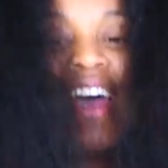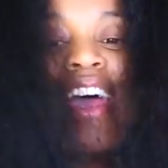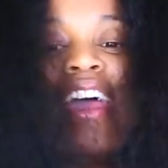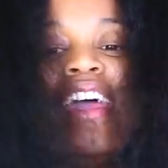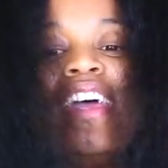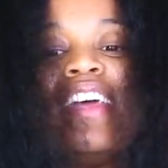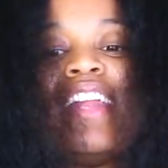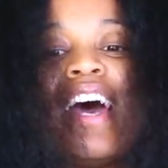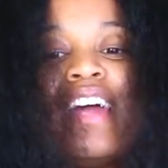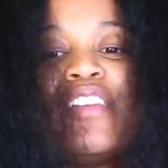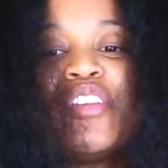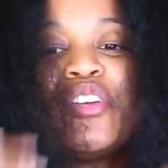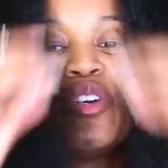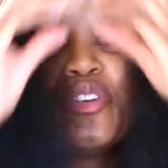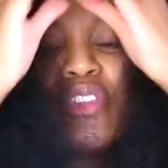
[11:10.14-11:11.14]
And I
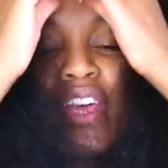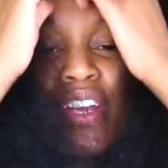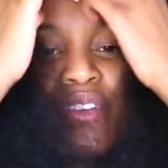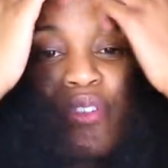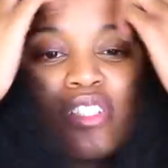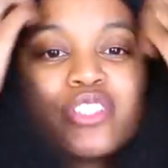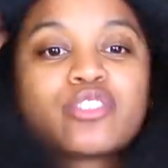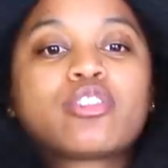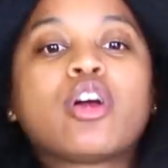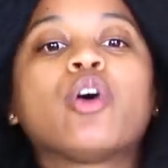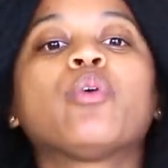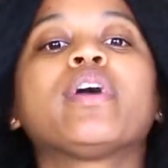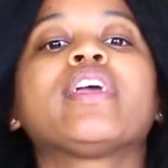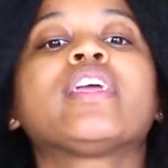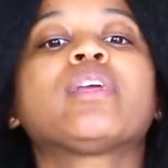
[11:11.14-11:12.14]
knew that it was
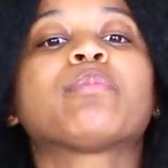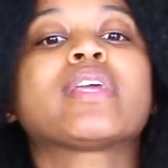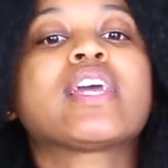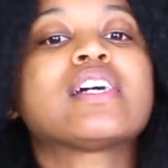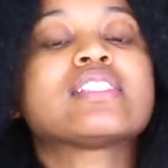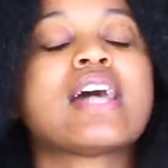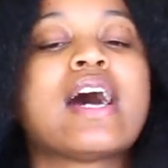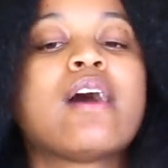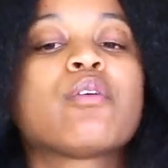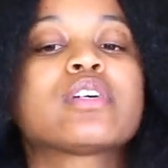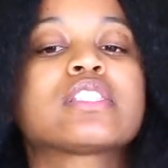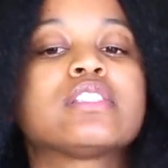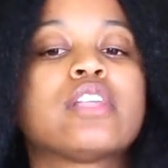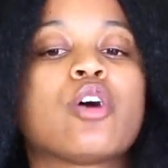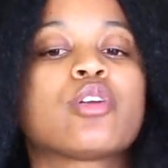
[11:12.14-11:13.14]
growing because I
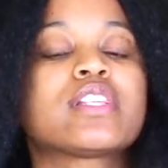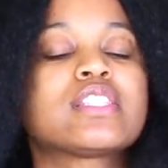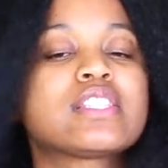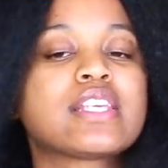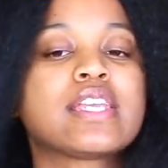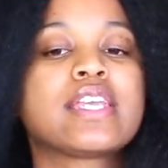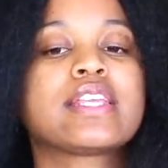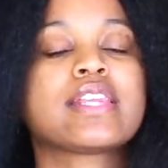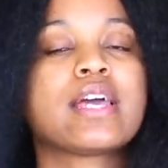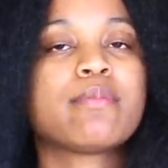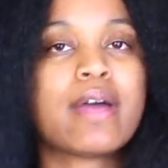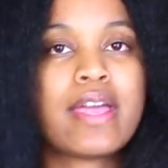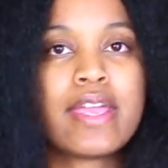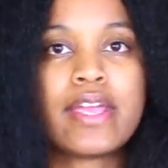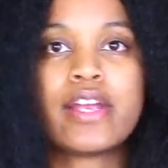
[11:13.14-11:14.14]
was noticing that
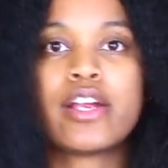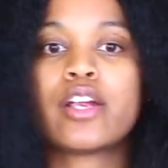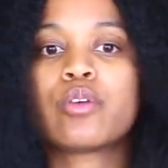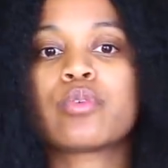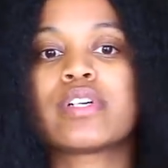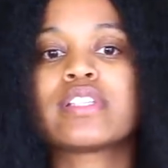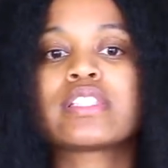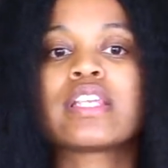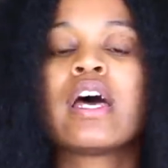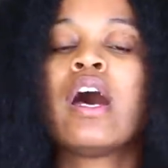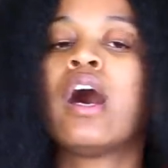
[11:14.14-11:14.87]
my hair was